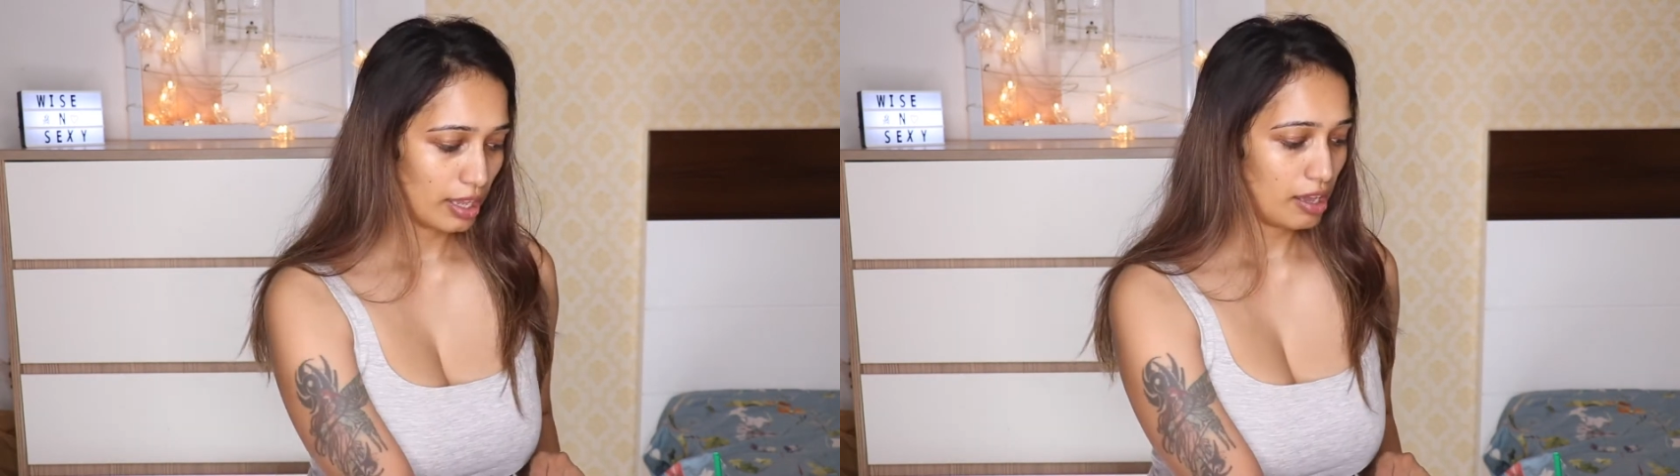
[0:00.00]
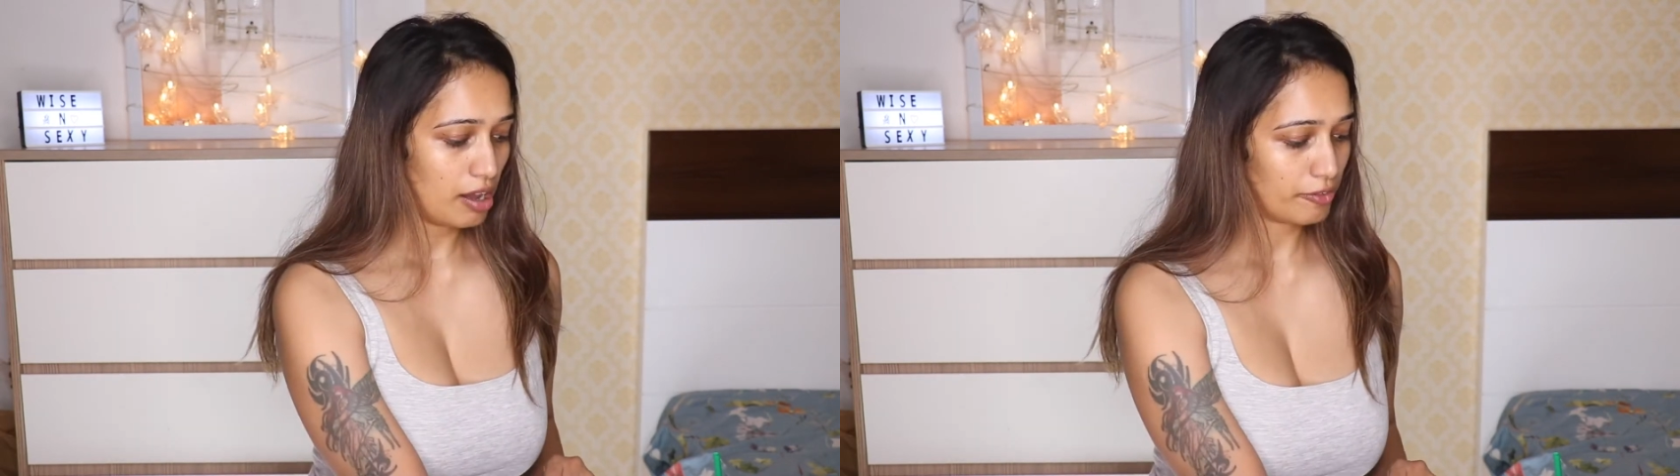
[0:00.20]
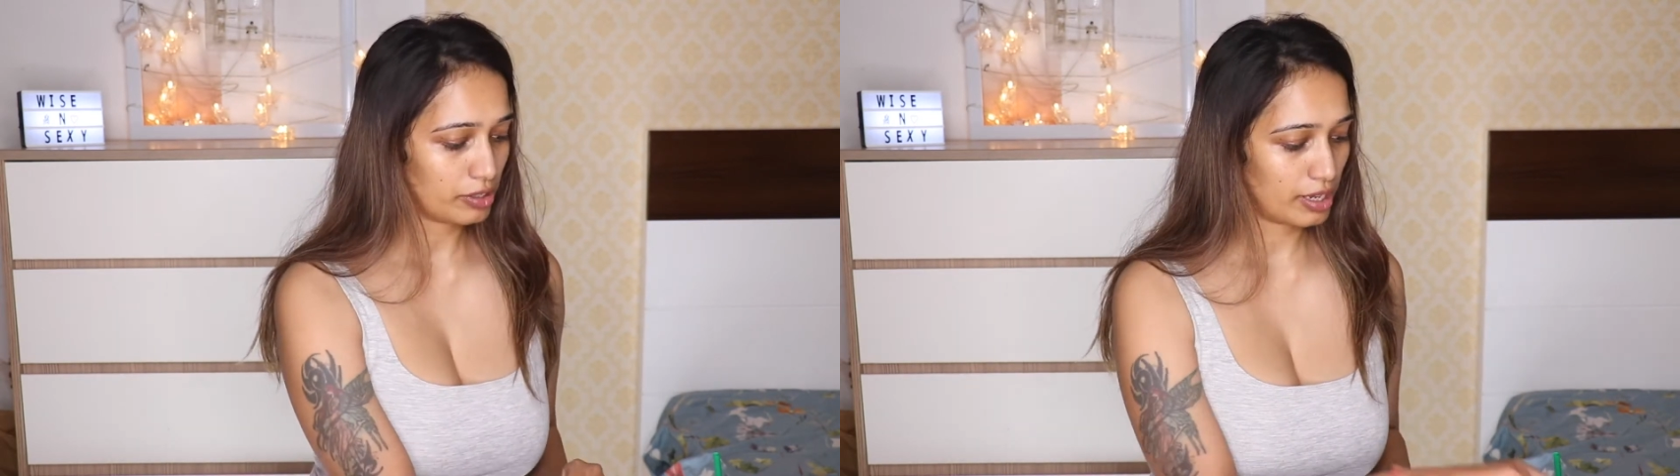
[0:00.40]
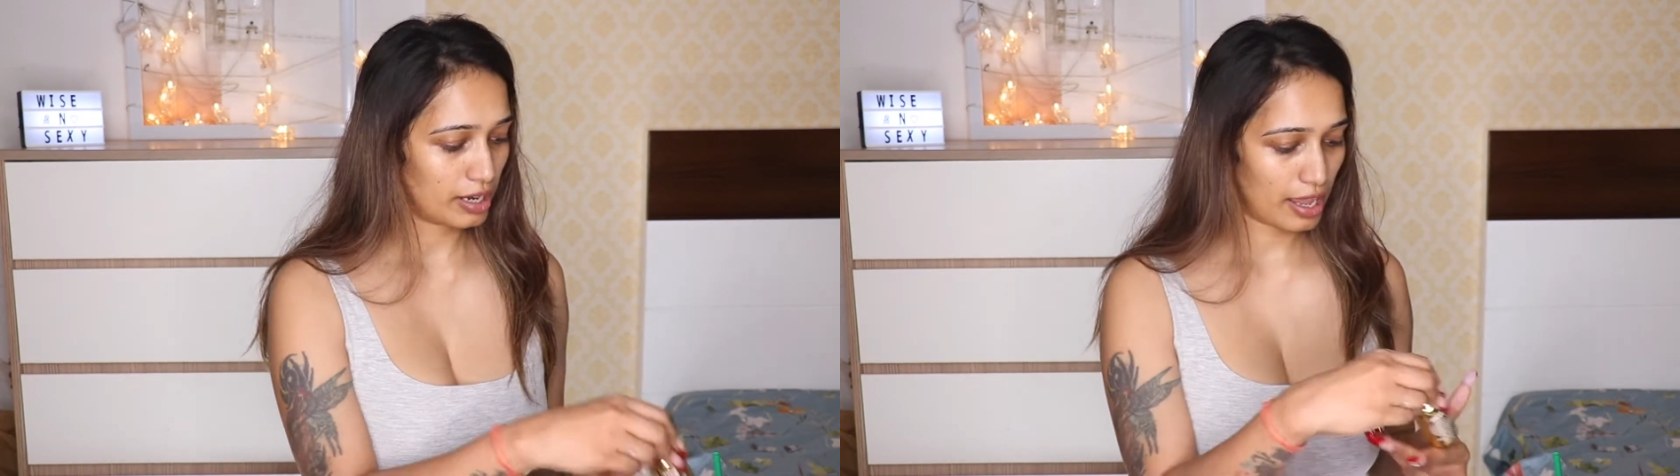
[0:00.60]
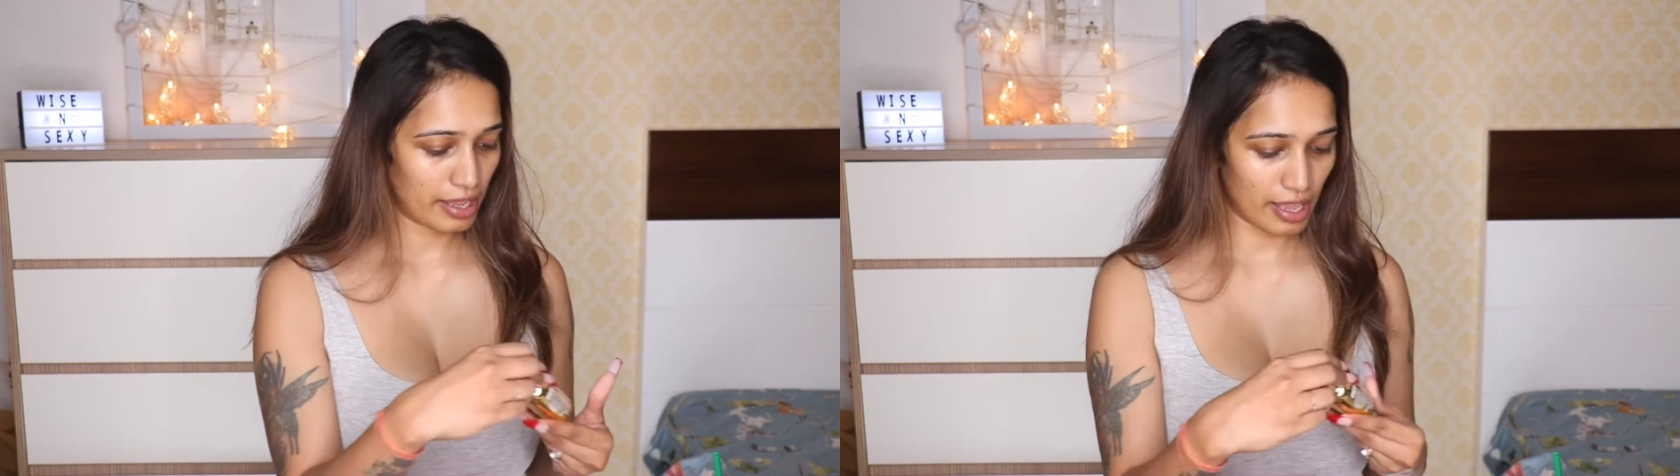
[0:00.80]
After that,
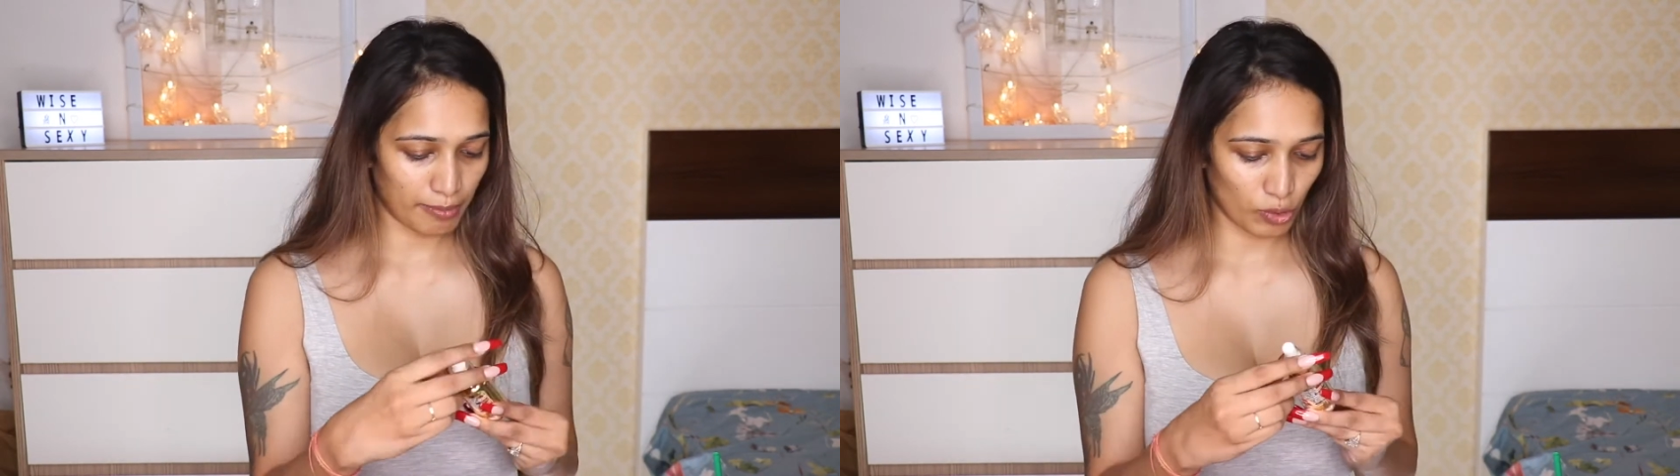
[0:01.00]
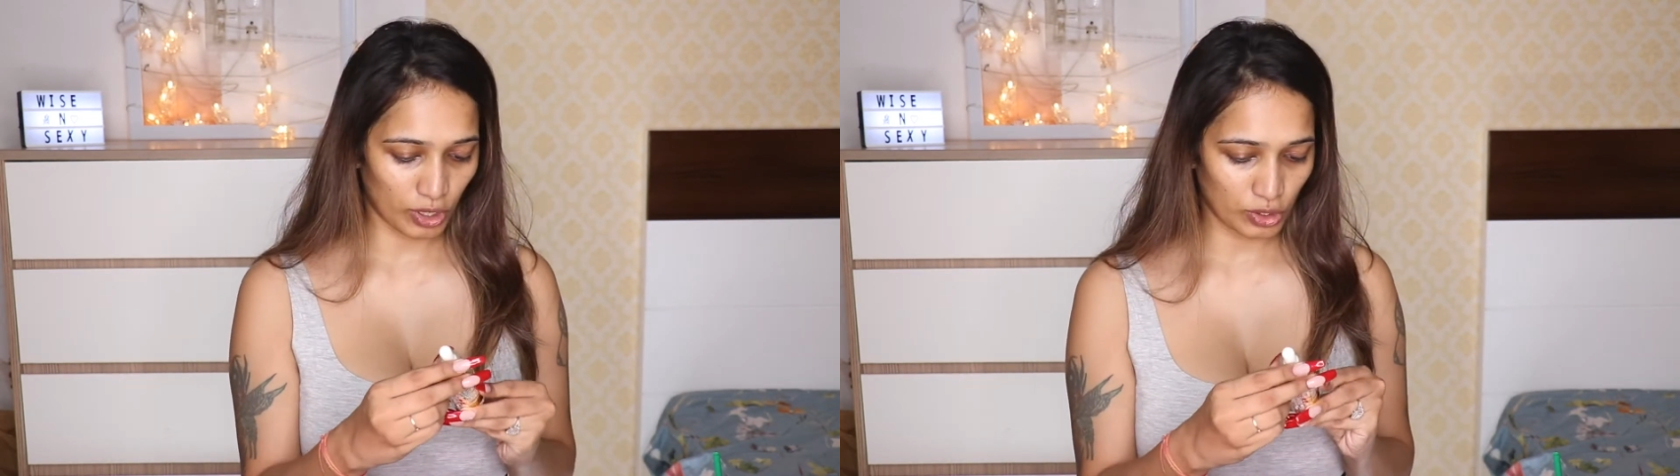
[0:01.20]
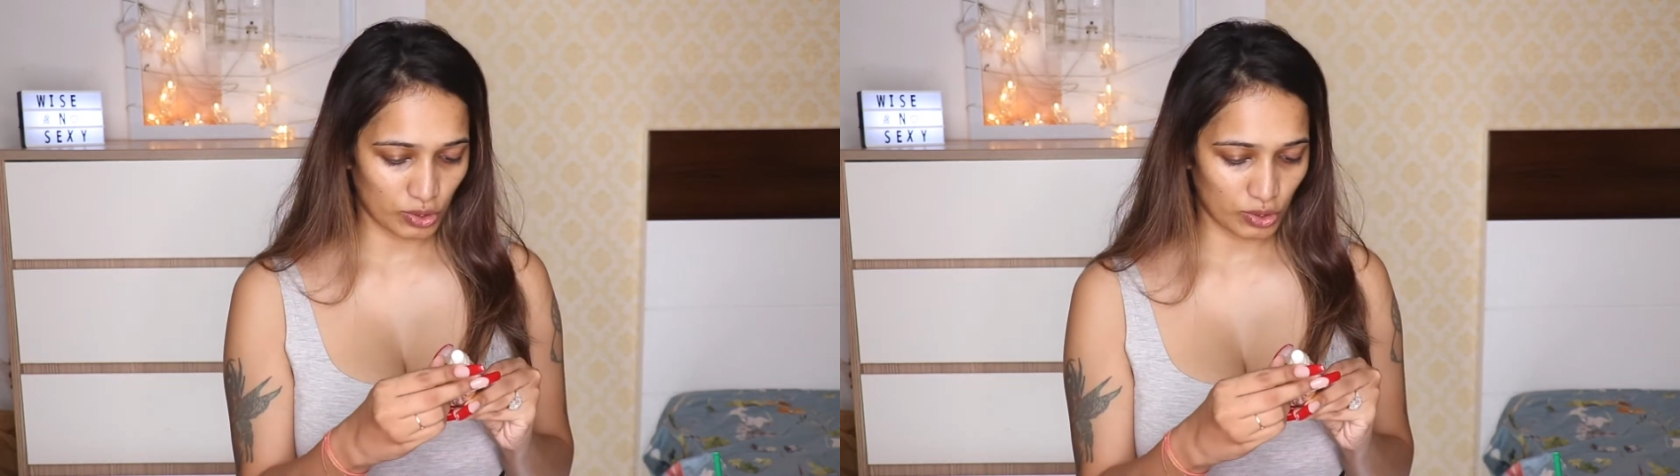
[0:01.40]
I am going to